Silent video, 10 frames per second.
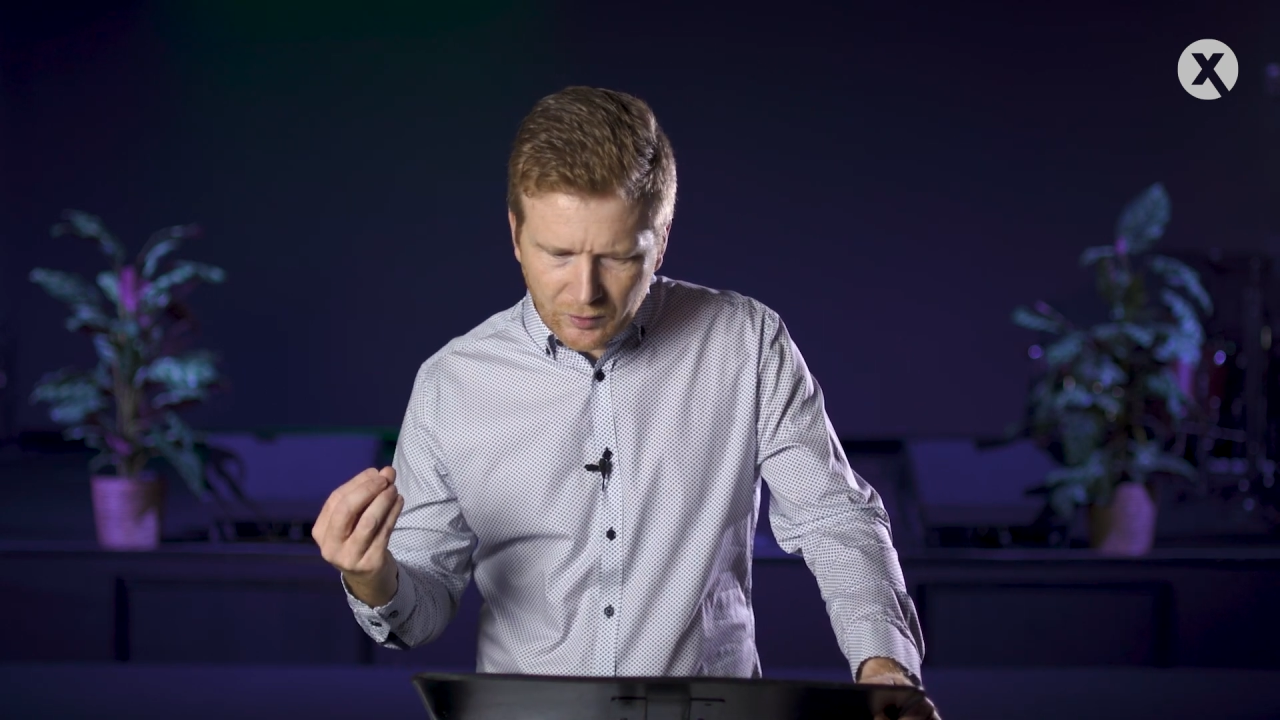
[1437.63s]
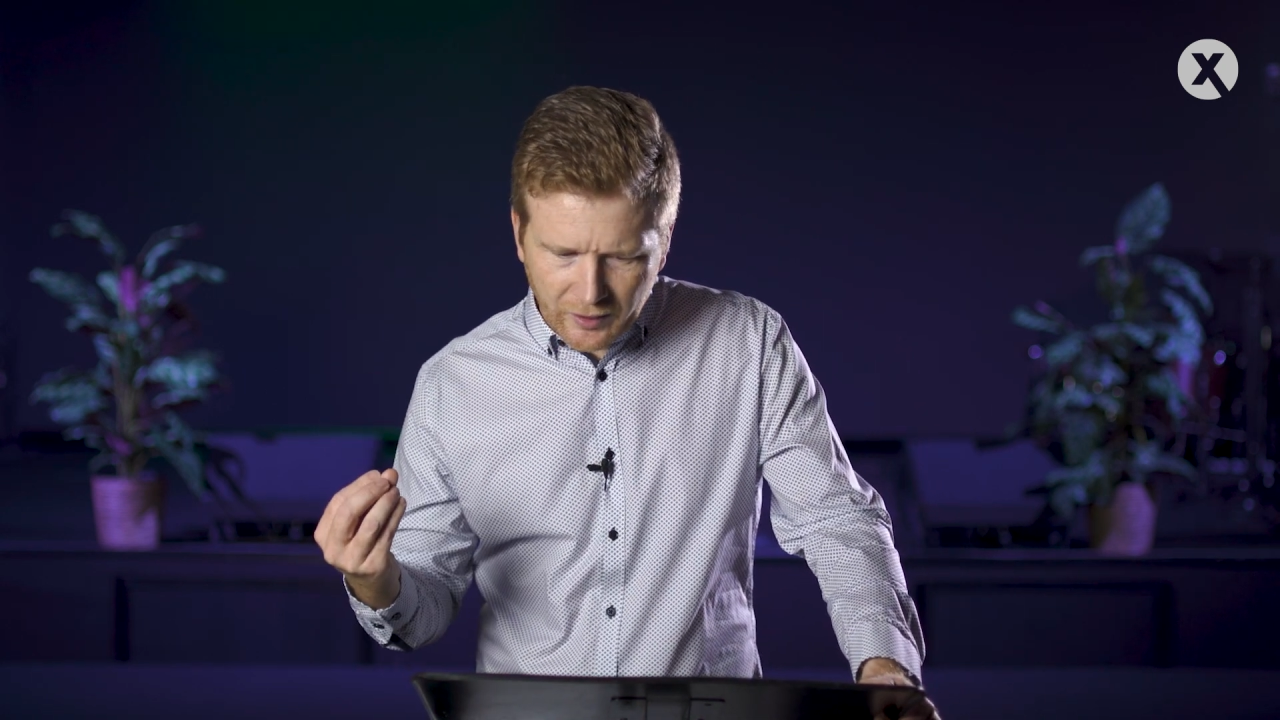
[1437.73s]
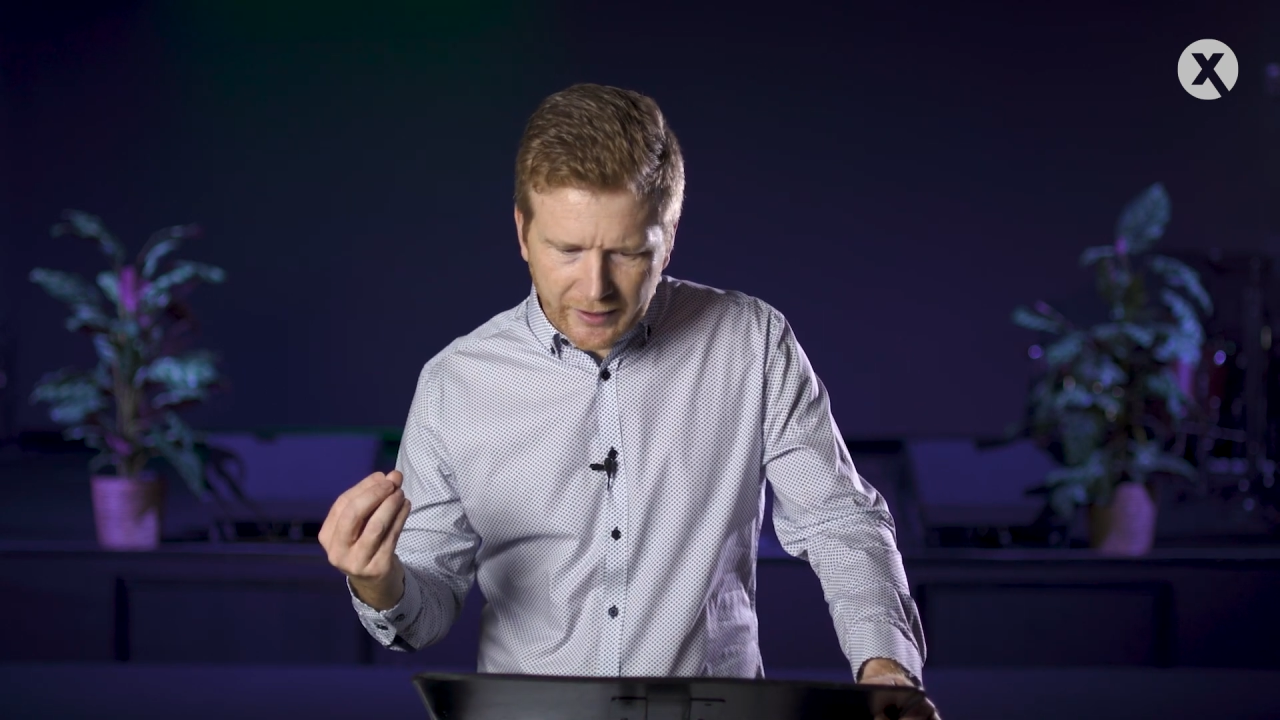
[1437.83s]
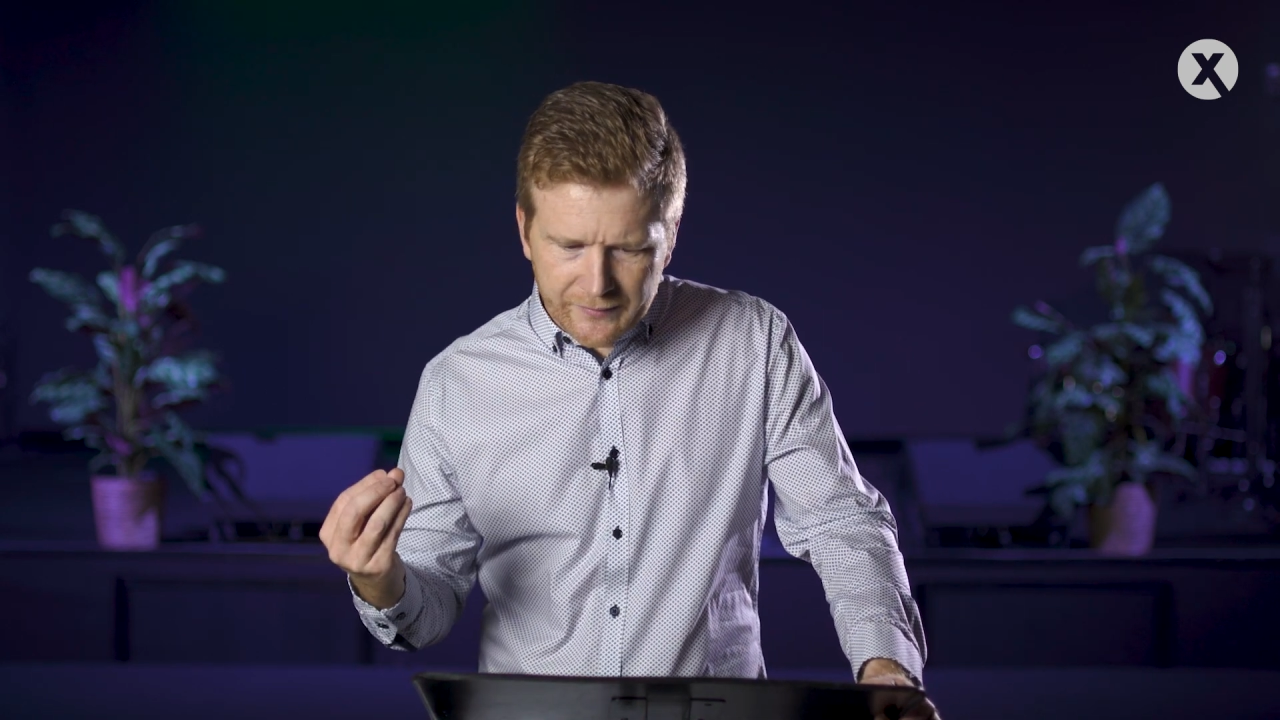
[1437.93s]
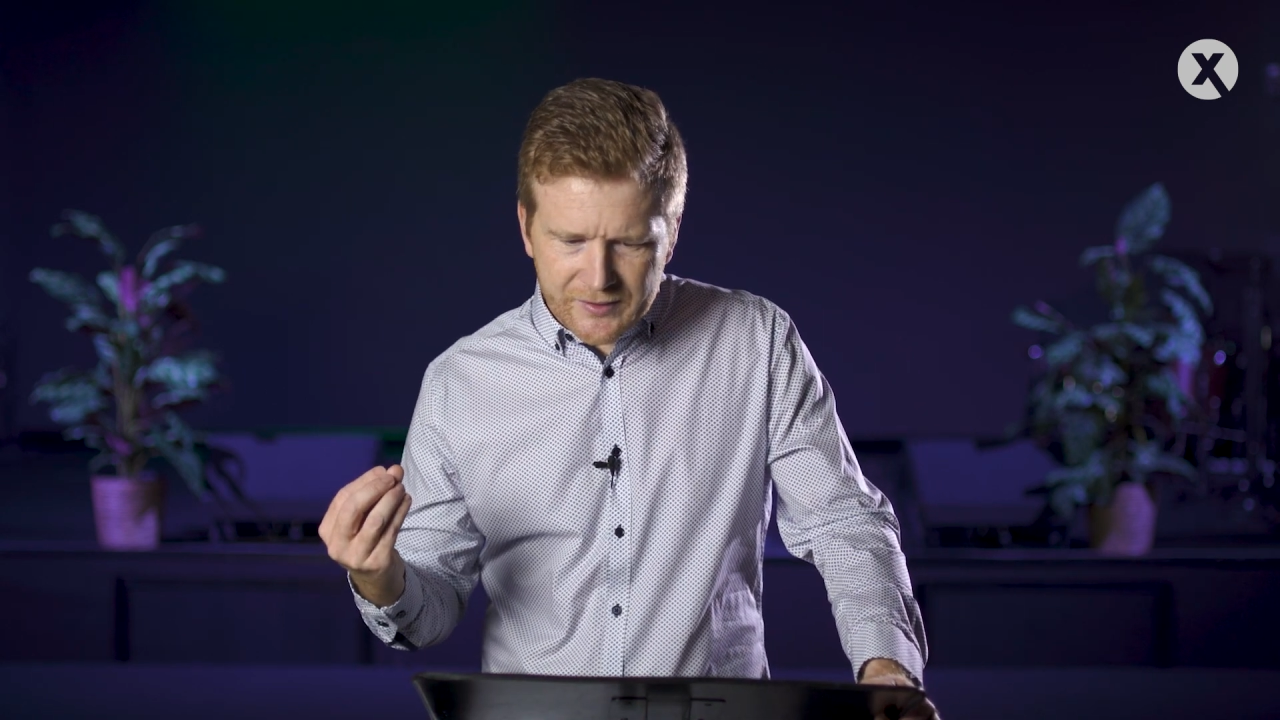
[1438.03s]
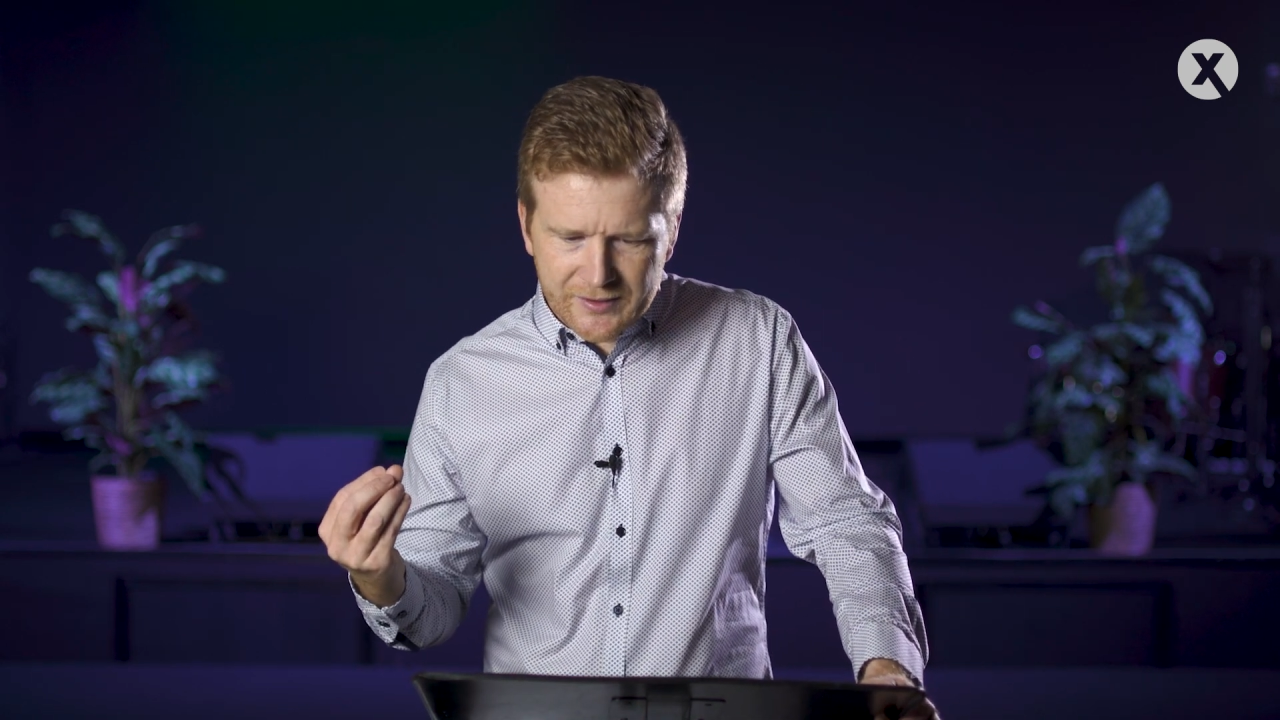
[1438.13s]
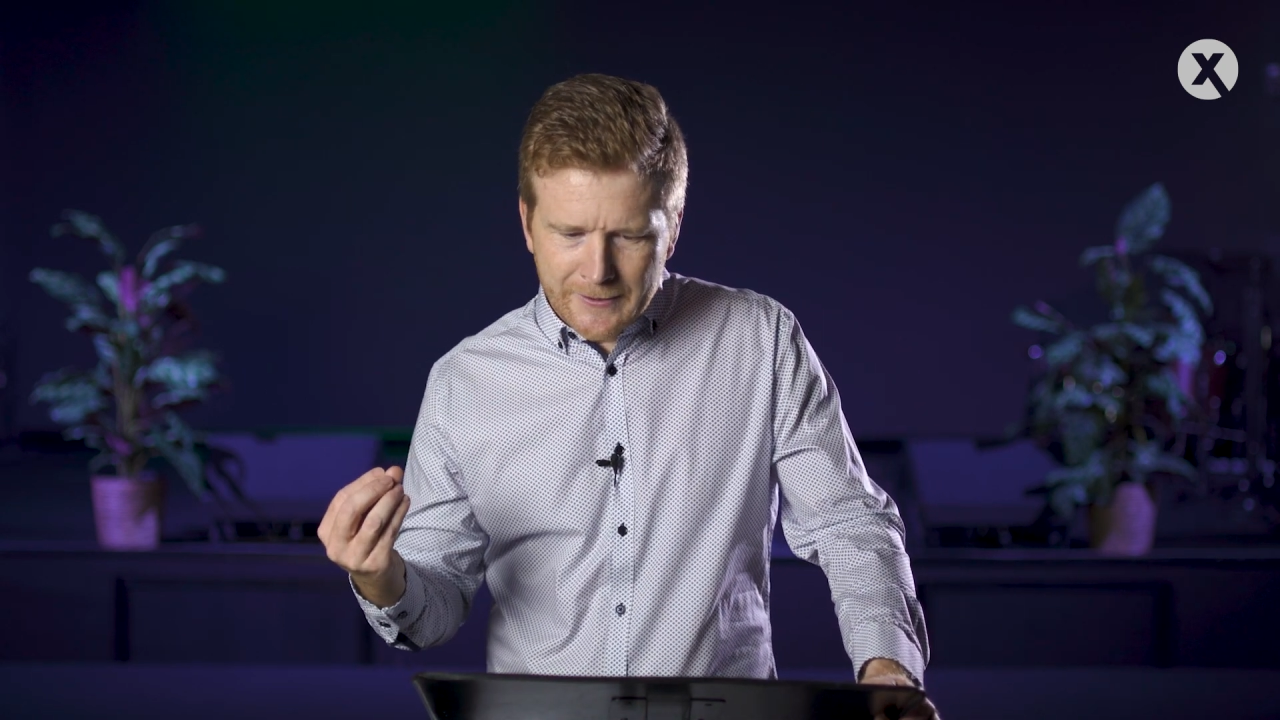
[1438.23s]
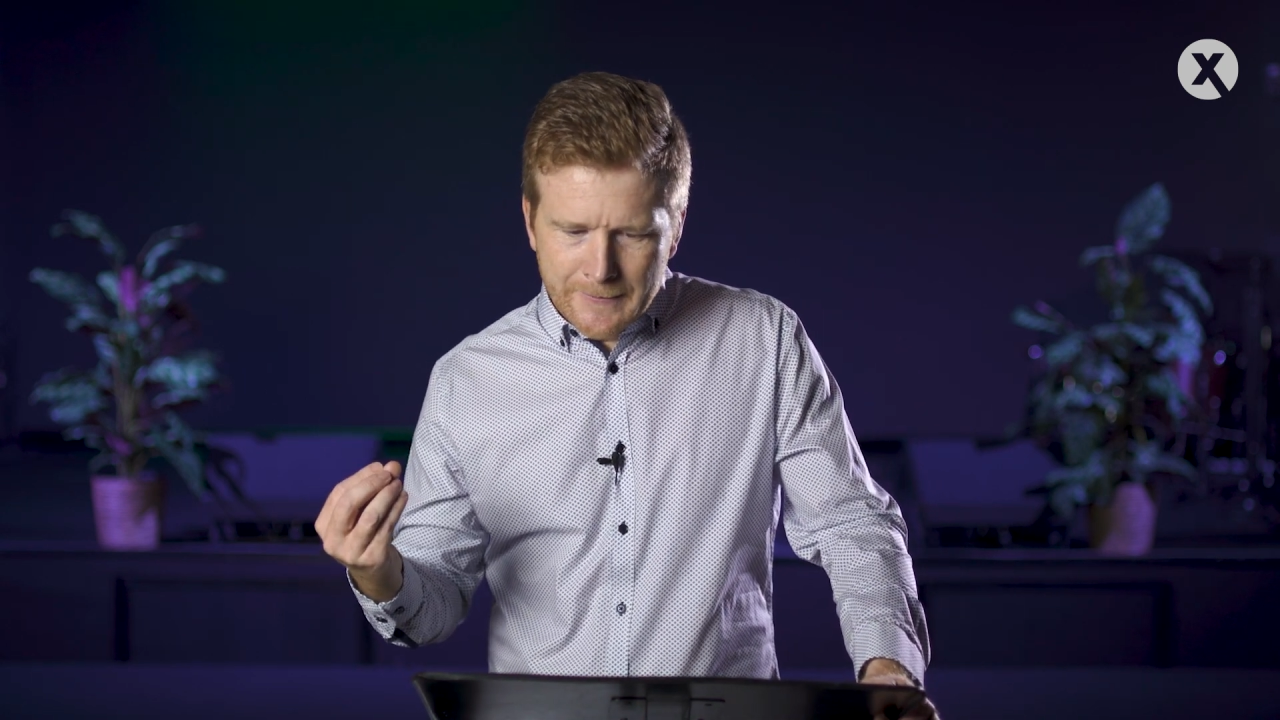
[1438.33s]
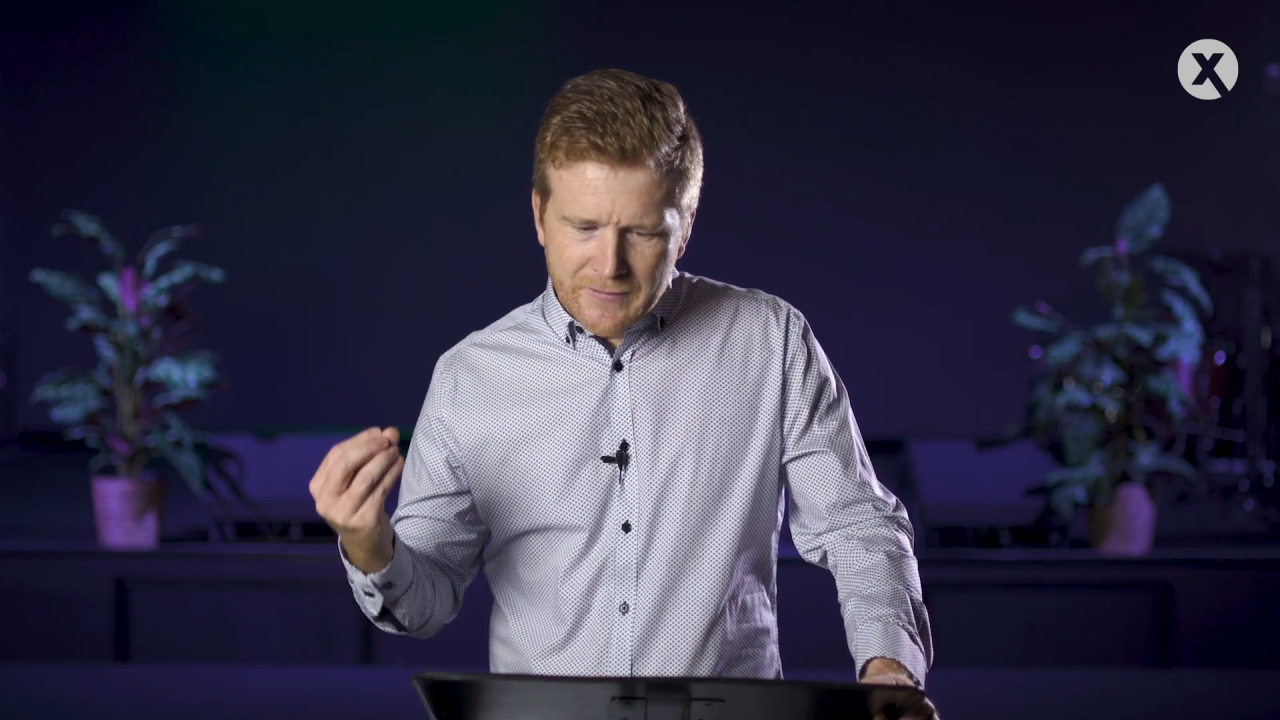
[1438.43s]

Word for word: lives,